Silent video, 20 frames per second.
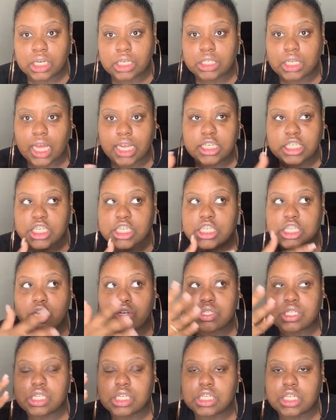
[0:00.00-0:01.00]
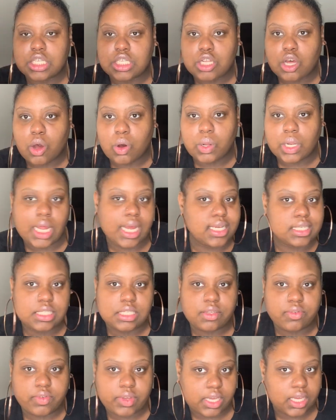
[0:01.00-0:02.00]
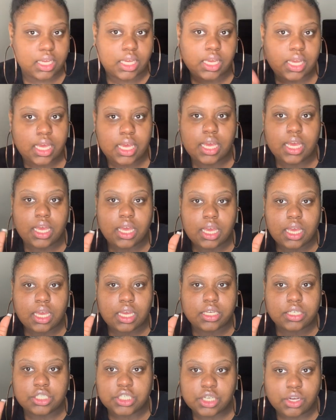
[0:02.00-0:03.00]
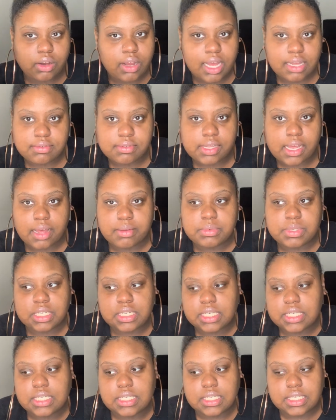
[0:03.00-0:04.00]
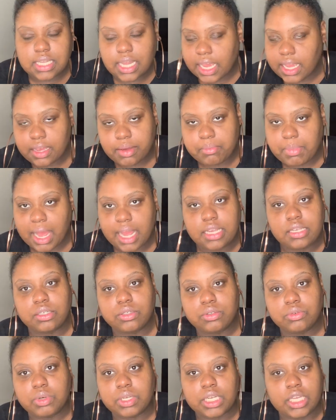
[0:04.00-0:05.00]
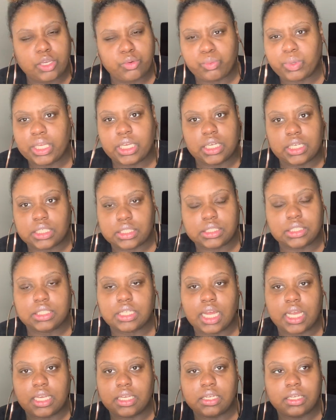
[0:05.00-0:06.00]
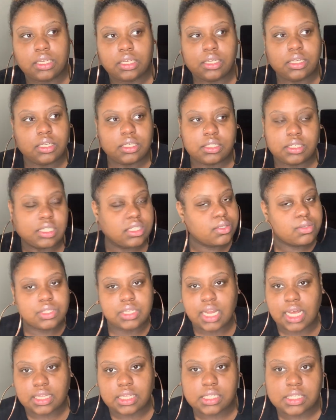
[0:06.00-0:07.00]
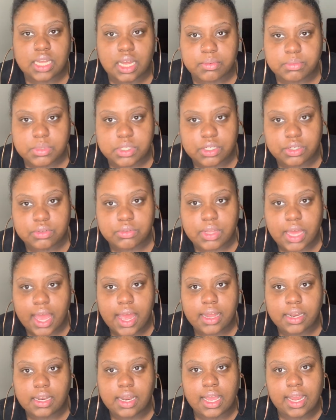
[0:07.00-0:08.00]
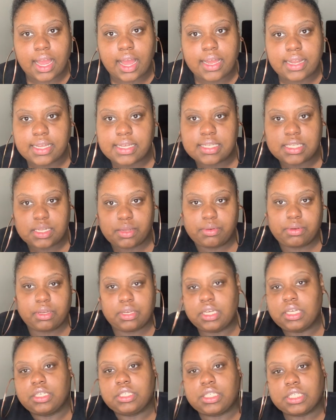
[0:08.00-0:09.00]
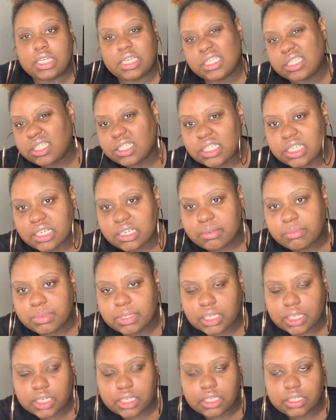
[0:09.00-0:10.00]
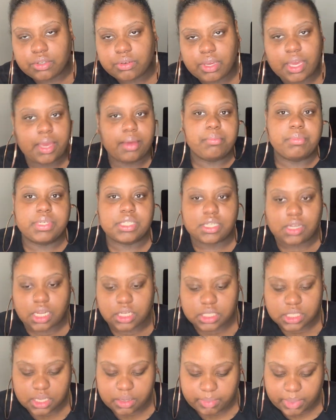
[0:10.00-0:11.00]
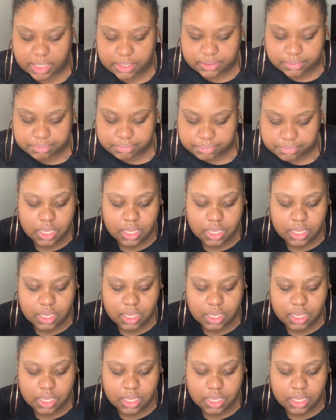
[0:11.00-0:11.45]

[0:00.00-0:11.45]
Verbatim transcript: Like she's hosting this whole last event she don't have time to just stand by you and eat wings. Like, this is not the time to do that. Like, I, it's a good gesture, but you can't be salty about it.